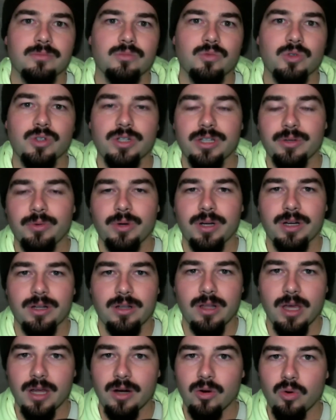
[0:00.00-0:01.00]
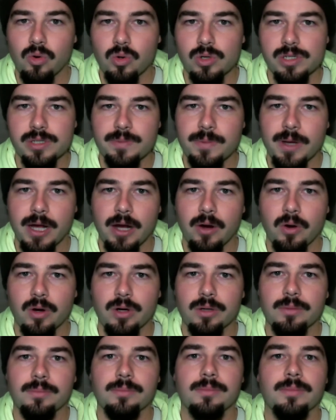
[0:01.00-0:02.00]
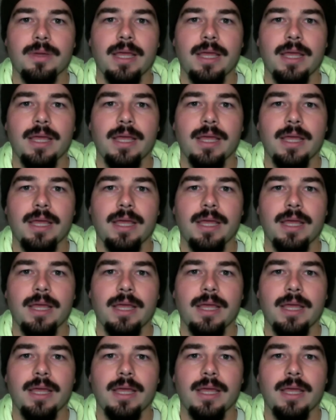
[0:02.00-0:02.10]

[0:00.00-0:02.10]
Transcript: really wanted a lot of horsepower,